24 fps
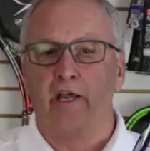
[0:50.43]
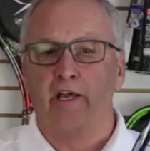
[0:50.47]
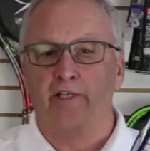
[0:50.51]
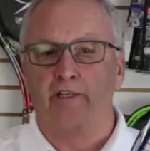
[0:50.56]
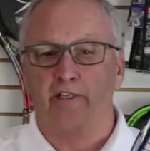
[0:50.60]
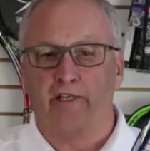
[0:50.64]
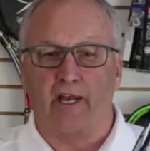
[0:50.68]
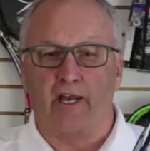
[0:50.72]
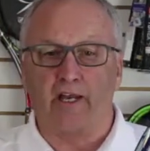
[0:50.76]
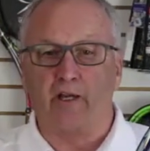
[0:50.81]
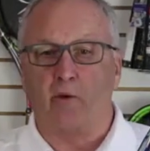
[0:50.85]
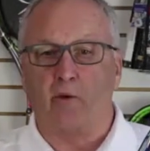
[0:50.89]

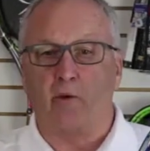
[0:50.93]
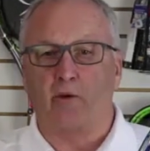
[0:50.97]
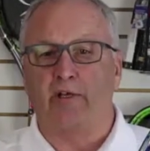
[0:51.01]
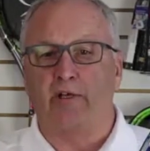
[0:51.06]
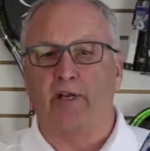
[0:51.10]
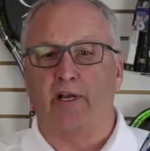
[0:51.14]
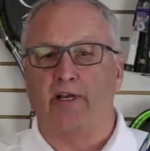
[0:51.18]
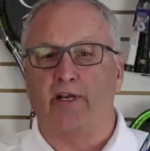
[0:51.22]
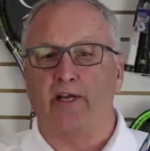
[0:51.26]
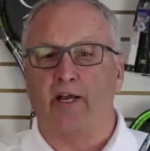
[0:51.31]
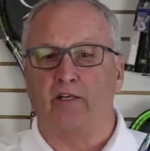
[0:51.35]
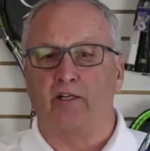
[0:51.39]
Sonic Core
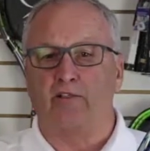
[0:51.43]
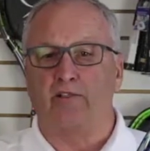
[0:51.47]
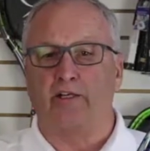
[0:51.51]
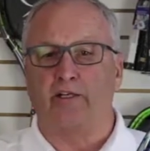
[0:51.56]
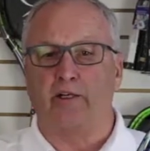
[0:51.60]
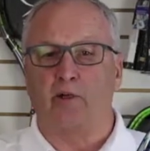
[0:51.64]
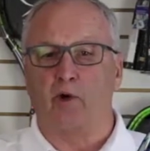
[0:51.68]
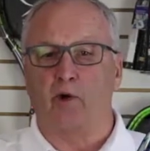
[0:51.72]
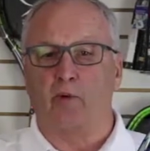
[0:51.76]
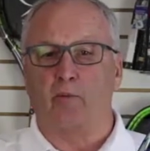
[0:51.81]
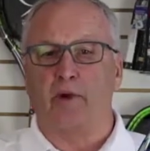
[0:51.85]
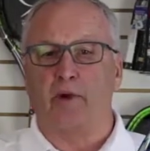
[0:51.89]
technology
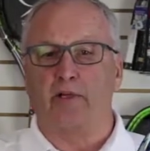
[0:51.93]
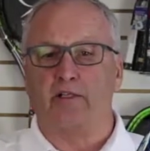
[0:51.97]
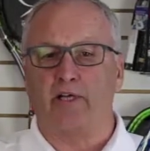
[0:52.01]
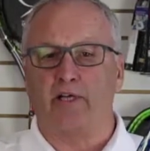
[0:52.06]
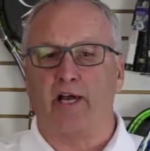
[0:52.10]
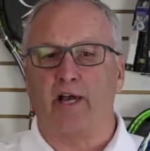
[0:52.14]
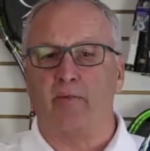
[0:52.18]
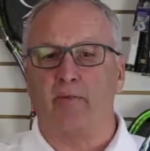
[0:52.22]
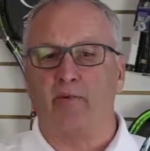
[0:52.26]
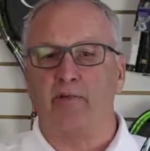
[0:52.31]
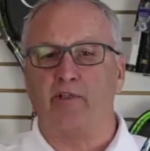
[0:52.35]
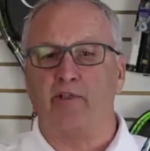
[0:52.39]
incorporates
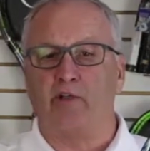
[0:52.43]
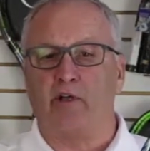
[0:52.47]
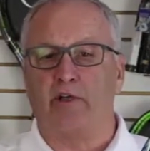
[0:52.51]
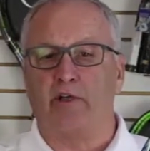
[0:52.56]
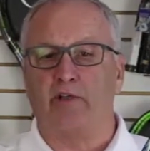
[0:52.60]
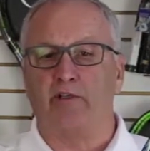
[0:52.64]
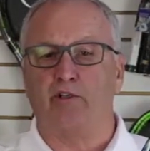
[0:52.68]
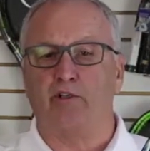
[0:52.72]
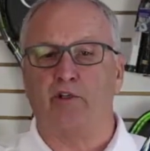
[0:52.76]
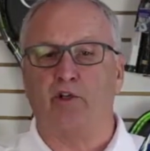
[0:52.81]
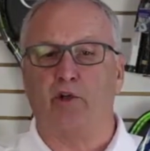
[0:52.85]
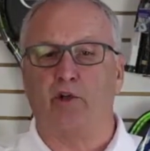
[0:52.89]
high
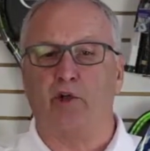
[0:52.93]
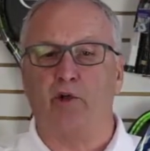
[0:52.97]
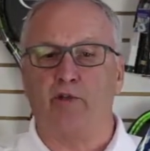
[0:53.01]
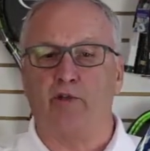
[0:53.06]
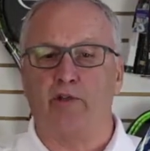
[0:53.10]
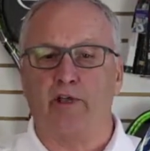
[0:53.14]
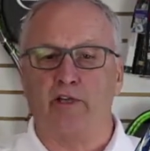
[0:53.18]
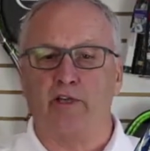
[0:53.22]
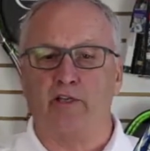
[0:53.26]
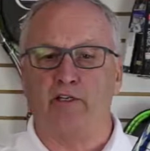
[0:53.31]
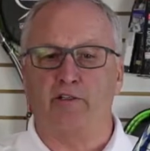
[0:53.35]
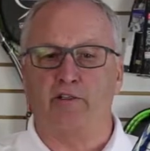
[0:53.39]
resilience
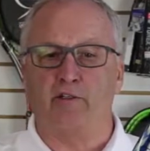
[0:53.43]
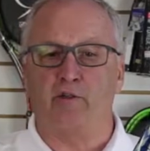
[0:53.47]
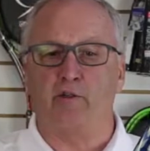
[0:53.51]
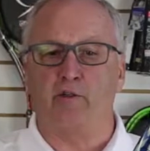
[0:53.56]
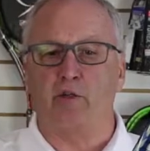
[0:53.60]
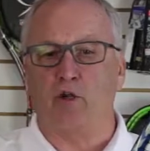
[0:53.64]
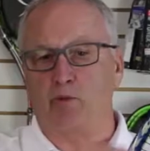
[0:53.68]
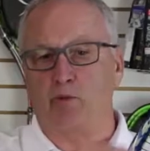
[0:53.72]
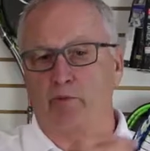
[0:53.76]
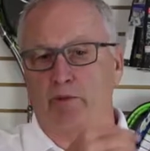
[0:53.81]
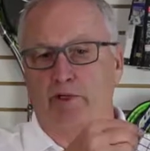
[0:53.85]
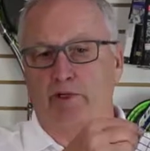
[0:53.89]
urethane and
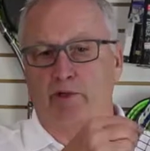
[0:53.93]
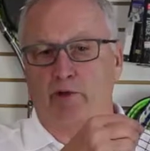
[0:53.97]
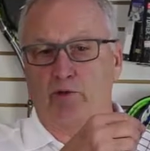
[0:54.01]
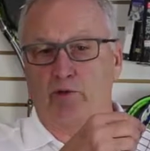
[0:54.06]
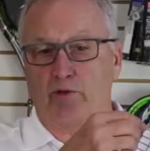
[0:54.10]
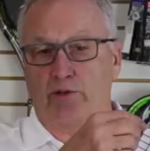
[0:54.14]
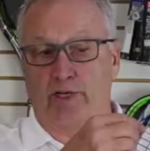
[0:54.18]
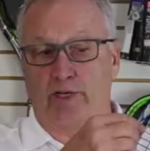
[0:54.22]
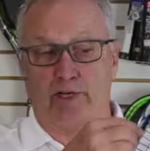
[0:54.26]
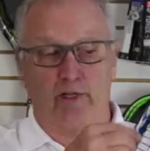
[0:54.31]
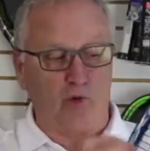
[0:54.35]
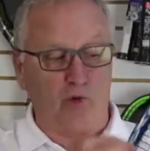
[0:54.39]
silicone
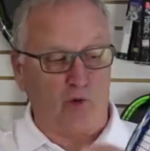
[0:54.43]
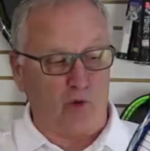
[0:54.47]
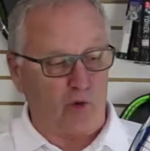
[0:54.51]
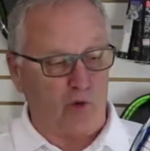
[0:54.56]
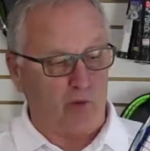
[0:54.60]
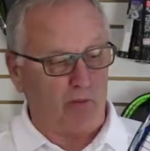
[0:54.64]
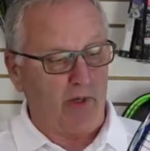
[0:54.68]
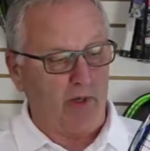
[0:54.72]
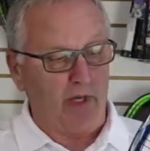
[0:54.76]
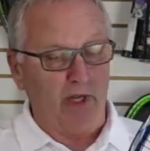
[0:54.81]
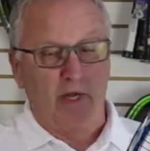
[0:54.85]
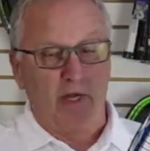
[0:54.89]
materials in the
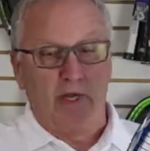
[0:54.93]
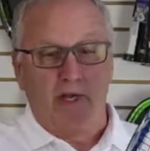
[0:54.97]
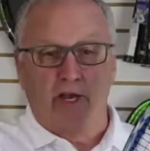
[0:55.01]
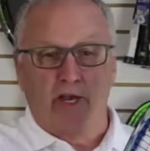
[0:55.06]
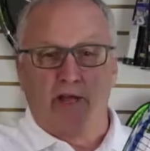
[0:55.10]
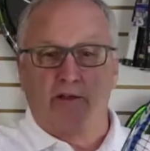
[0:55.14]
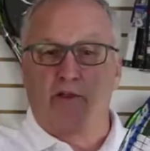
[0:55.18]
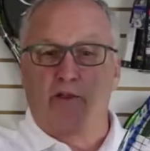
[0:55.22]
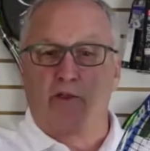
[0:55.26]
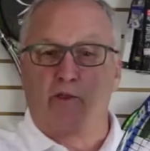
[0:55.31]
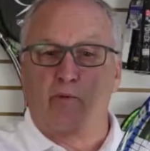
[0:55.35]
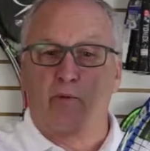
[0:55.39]
hoop
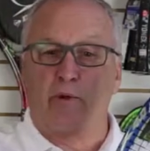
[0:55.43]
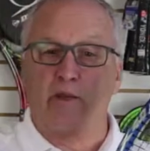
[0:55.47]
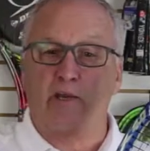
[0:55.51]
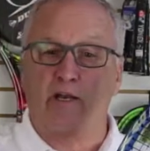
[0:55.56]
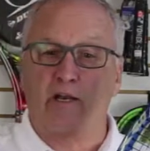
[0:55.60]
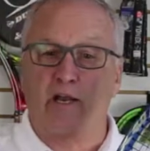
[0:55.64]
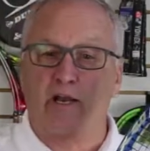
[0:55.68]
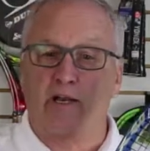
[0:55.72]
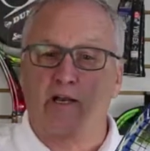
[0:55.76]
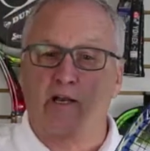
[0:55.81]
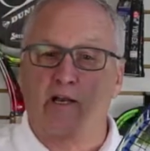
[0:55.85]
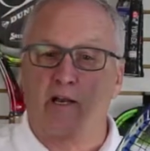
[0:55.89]
at the 3 and
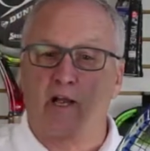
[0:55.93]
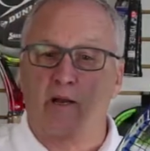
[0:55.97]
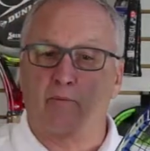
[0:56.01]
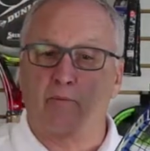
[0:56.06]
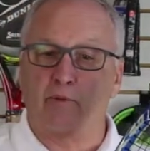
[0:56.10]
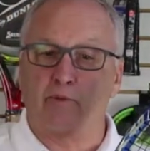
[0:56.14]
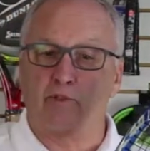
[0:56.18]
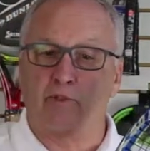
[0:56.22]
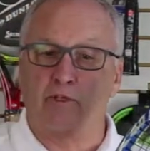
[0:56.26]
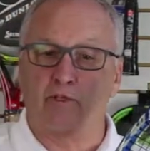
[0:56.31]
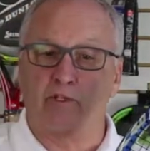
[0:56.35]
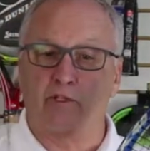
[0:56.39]
9 o'clock
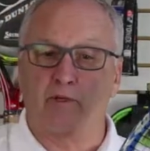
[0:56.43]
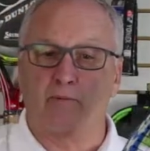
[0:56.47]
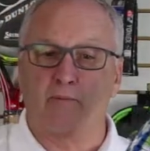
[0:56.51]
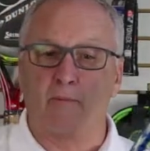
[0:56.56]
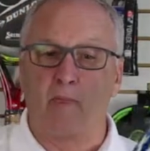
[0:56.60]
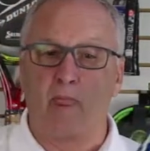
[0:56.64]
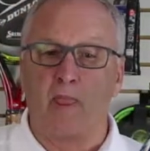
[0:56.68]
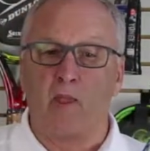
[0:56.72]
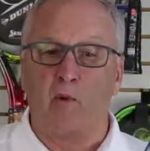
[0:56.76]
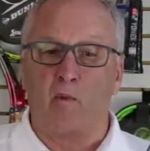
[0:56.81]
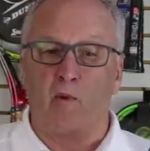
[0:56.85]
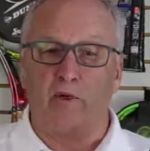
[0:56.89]
position,
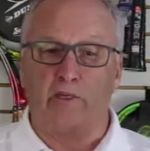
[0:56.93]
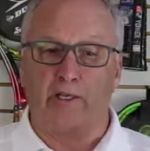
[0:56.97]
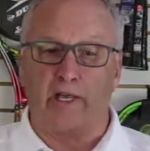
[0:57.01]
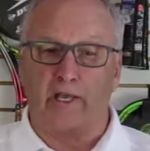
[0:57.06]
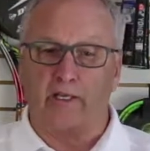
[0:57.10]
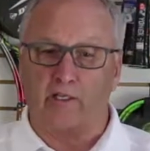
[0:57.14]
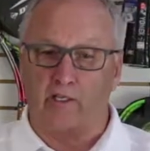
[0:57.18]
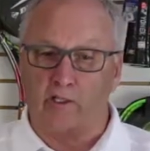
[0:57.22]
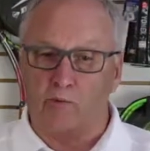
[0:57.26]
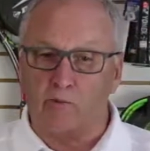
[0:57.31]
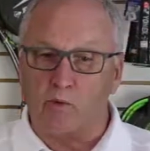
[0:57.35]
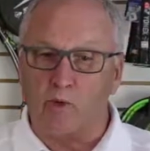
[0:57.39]
which
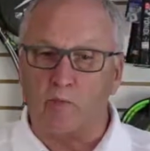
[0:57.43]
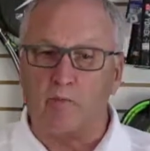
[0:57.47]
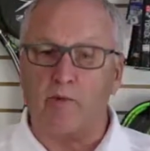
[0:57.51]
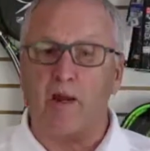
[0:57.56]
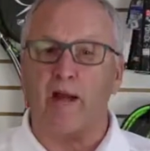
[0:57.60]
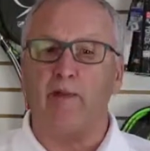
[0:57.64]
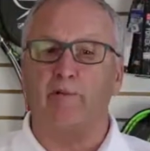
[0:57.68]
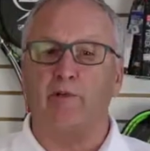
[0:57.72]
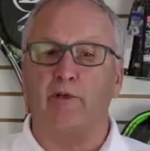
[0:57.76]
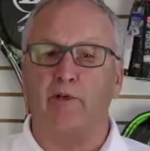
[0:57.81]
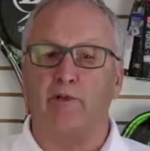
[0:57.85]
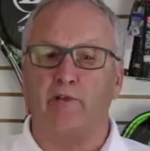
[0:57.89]
adds a little more
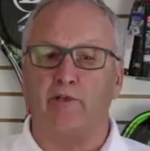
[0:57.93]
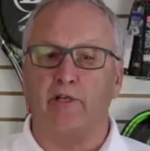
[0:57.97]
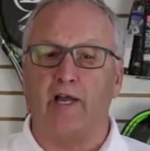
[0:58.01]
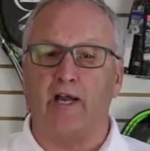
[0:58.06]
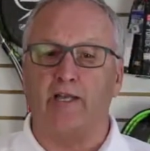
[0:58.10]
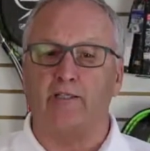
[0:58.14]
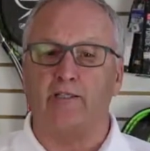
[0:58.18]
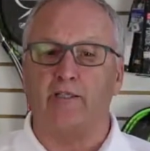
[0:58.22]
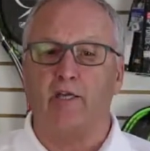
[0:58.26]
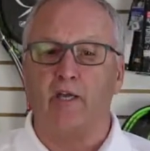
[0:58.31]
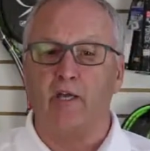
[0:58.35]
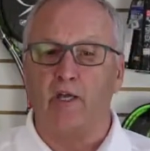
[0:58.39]
pop to your
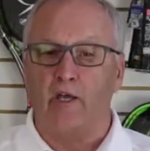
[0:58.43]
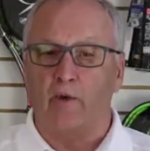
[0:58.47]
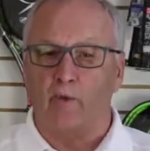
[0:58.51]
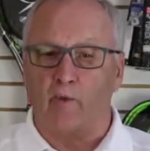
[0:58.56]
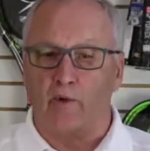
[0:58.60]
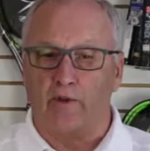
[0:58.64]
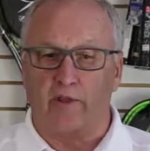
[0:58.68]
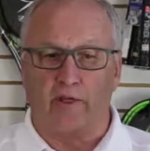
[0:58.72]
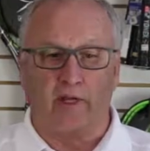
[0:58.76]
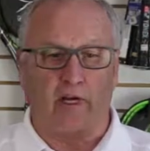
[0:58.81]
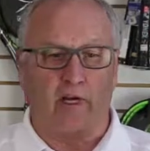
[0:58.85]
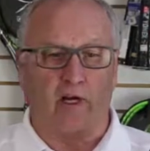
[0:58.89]
shots
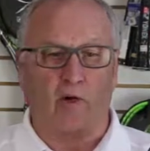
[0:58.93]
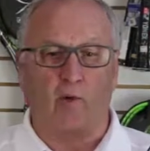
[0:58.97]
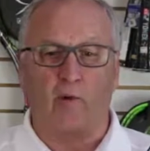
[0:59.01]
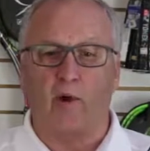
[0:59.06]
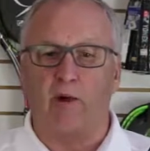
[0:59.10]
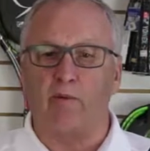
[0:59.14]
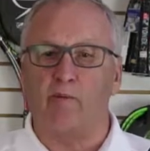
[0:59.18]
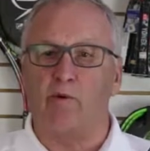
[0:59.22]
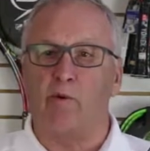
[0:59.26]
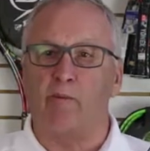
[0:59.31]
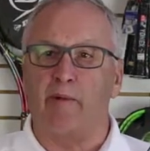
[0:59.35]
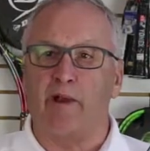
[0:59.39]
with an
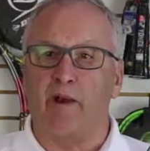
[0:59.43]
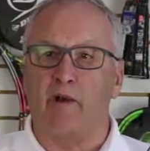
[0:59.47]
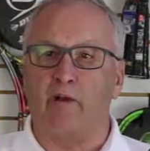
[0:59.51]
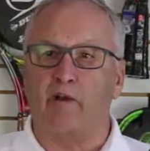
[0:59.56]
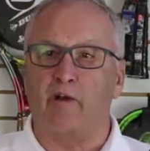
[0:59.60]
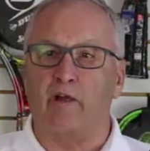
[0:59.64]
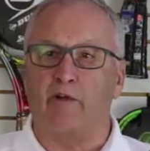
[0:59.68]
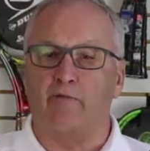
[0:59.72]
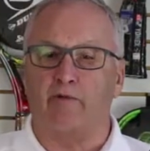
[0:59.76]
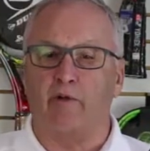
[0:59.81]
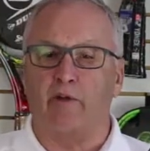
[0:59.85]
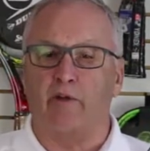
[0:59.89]
incredible amount
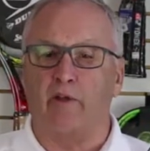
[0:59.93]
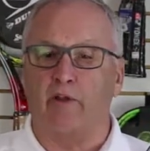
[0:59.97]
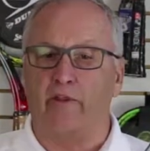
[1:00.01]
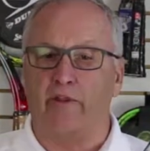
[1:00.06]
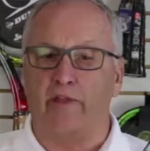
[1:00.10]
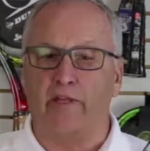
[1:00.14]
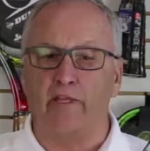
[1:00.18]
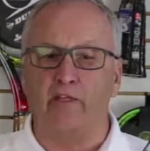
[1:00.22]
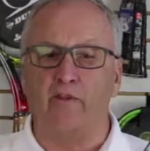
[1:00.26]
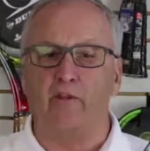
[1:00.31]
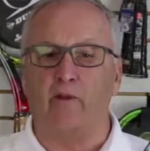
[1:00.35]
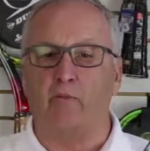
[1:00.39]
of comfort.
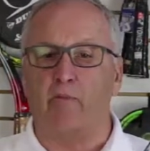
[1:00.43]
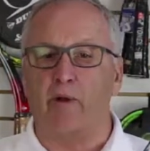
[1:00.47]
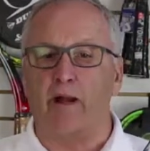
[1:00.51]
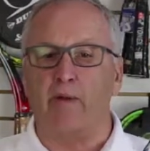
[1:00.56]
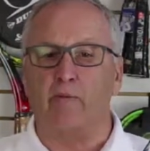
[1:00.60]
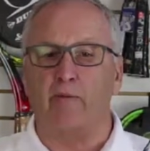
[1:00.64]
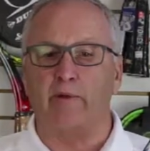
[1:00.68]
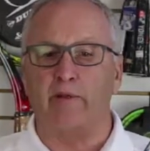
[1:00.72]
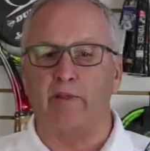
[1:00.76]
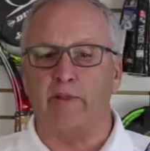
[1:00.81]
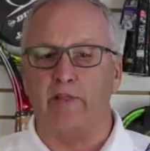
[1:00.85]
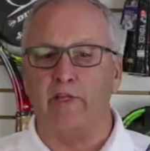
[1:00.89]
These are
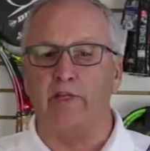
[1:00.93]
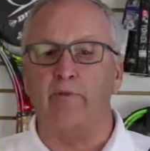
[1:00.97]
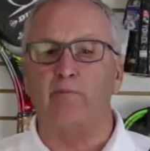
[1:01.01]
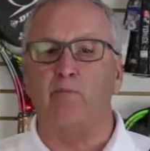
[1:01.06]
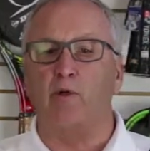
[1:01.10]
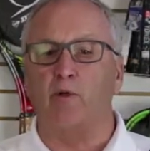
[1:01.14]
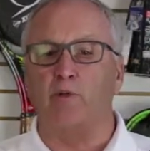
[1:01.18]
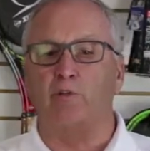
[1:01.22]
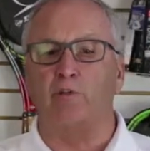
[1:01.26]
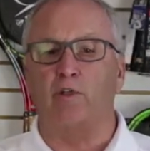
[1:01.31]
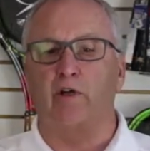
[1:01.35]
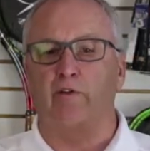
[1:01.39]
probably the
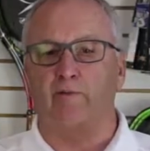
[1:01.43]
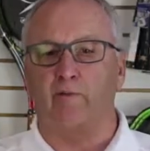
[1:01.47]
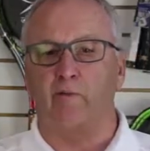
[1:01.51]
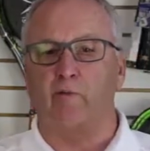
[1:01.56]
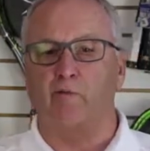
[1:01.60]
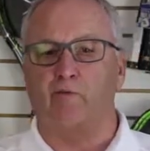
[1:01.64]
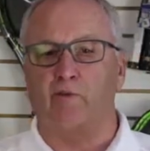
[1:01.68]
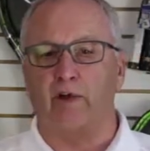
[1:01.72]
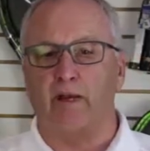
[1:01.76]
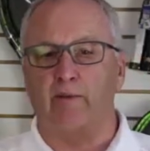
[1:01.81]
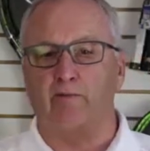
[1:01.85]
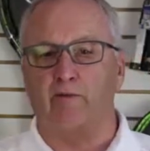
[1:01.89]
most comfortable
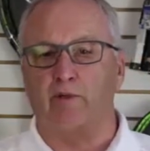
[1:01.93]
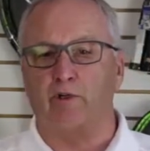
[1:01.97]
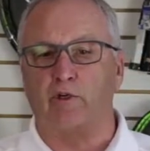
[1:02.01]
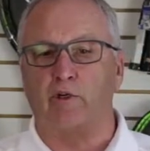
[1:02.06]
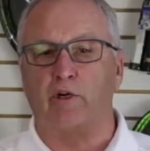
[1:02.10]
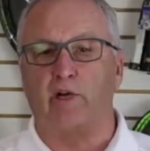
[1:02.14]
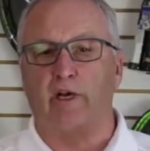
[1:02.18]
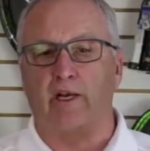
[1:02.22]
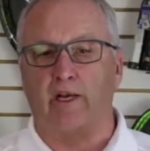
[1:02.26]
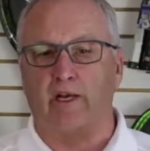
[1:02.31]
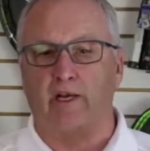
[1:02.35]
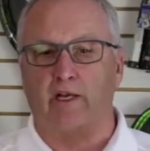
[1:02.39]
frames you're
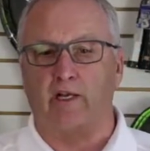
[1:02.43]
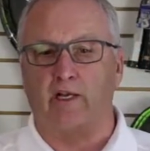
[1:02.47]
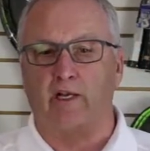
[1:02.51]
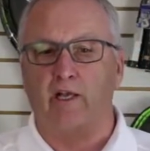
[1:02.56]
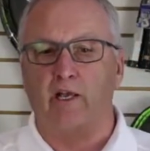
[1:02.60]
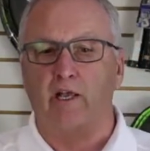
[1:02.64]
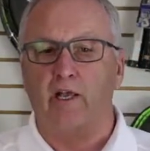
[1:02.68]
going to hit.